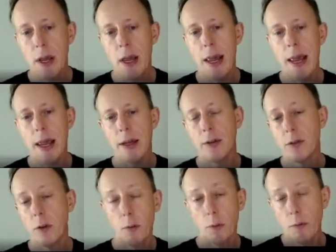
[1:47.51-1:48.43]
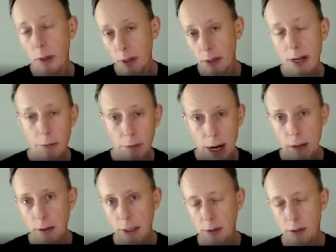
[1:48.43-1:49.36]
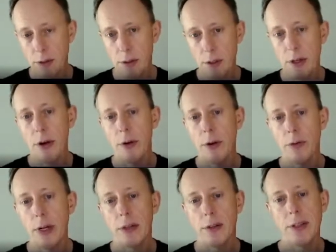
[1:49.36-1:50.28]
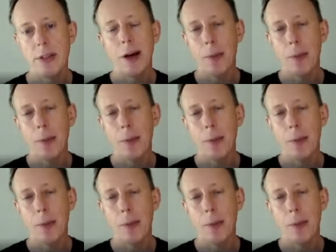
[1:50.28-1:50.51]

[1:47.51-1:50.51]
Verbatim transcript: And so what the data wrangling scenario does is help